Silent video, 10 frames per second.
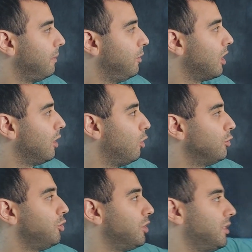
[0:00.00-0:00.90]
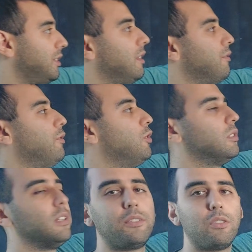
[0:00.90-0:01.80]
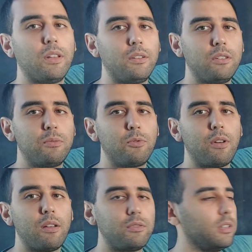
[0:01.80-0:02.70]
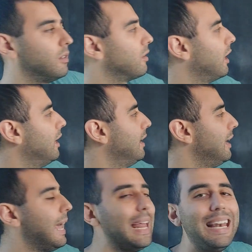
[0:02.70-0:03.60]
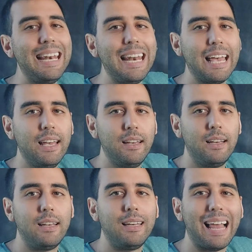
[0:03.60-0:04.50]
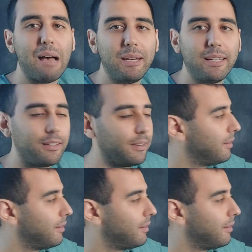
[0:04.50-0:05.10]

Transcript: You can also just say the first letter that it's pronouncing. Okay, El, Lamed.